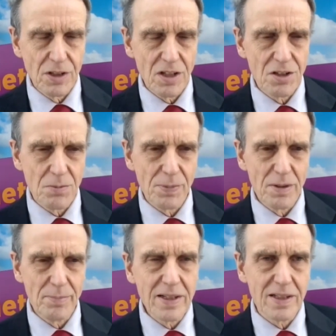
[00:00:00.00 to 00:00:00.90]
they should be
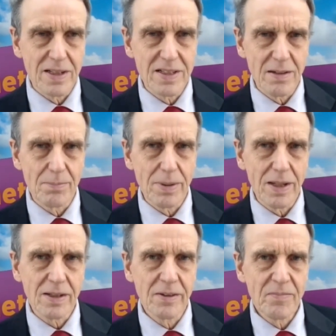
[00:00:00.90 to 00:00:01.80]
immediately sent
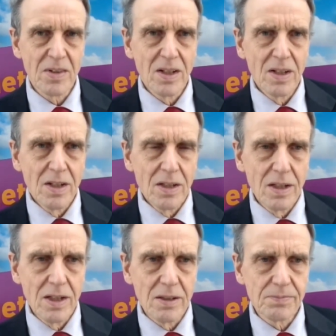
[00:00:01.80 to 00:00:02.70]
back.
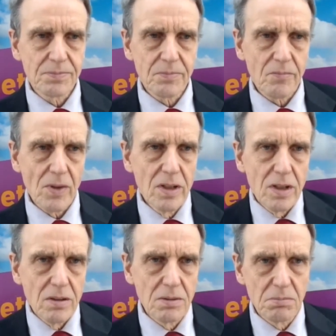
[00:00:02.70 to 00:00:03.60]
Um, you
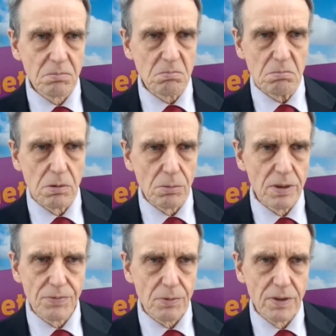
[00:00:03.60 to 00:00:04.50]
know,
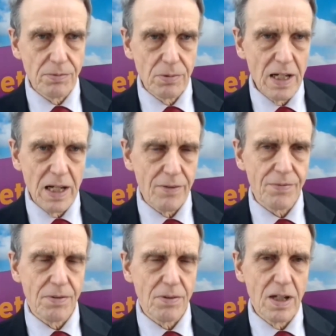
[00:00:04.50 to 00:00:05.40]
we've we we
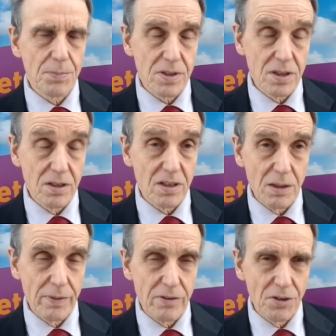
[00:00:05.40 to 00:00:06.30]
have absolutely
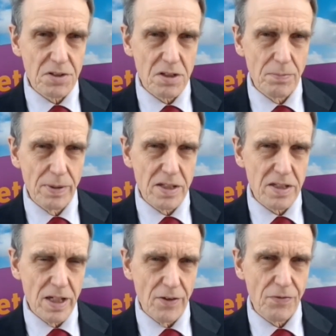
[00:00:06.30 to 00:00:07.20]
we've got to be
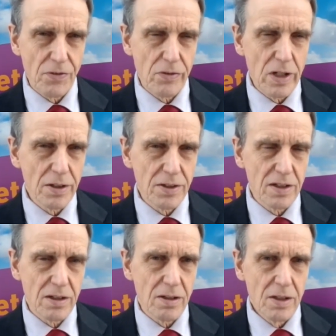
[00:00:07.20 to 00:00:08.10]
tough. I
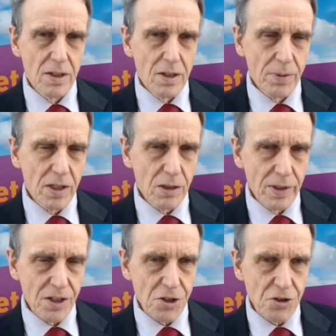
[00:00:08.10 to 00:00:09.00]
think, by the
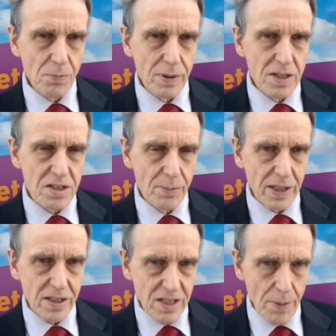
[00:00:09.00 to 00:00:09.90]
way, there should be some
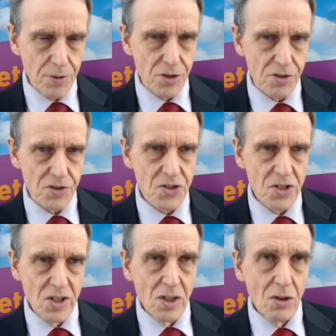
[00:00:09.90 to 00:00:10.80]
exceptions.
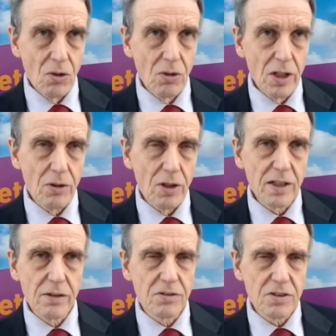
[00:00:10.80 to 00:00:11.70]
Although I
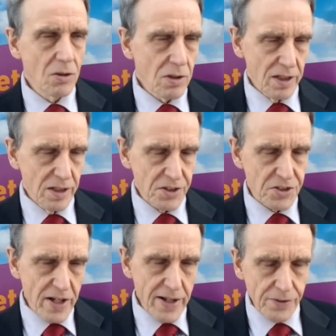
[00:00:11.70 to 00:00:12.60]
can totally
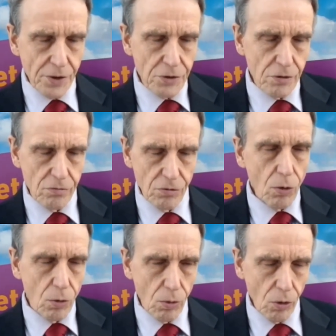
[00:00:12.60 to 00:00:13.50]
understand that the
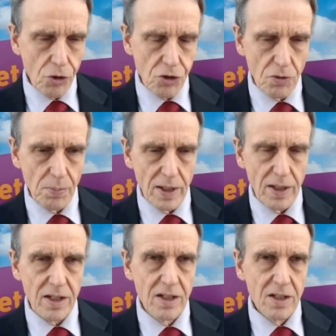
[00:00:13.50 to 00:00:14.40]
rule should
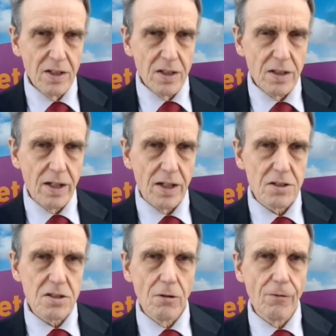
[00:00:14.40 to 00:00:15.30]
be
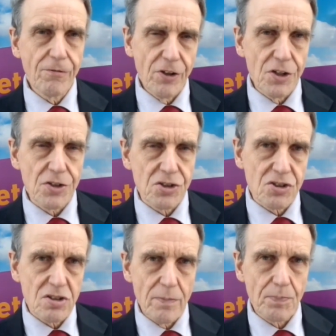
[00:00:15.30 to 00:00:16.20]
that your
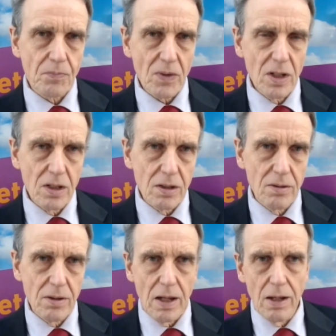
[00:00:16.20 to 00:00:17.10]
first uh,
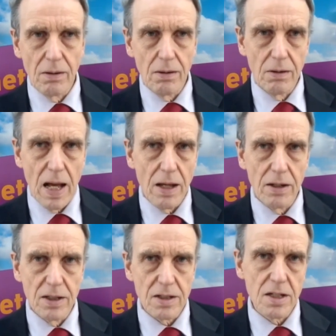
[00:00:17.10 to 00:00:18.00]

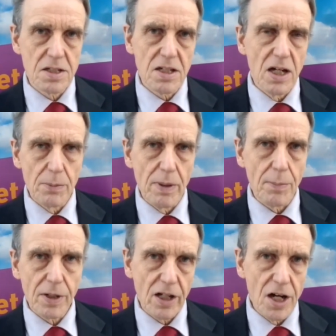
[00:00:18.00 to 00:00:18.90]
asylum
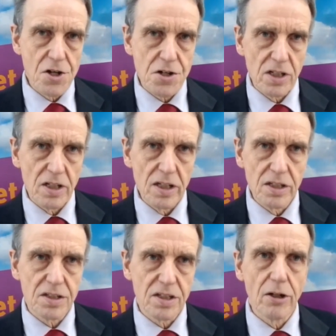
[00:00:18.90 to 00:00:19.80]
application
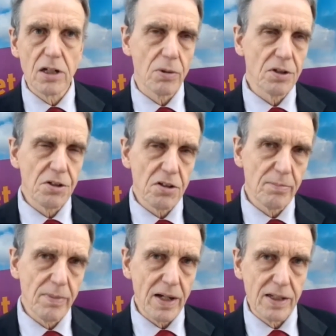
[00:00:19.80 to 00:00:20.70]
is the only one you
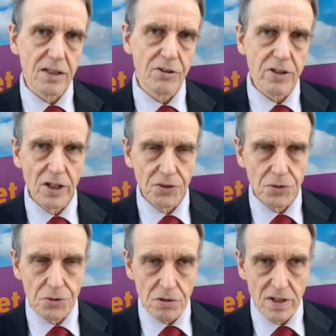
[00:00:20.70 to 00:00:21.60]
can make. You can't
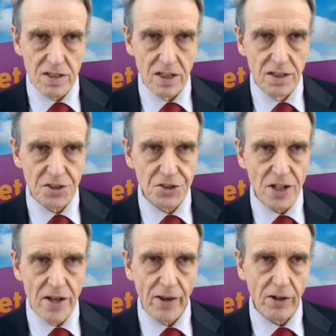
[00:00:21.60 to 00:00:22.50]
alter it. I
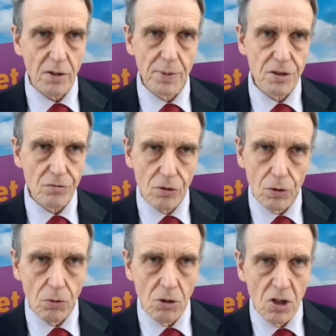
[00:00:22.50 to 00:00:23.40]
understand that could be the
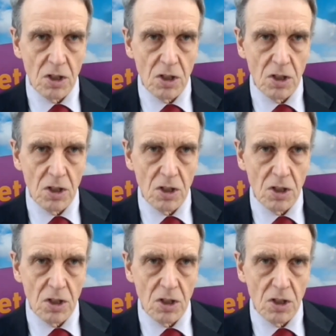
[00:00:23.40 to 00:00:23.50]
rule,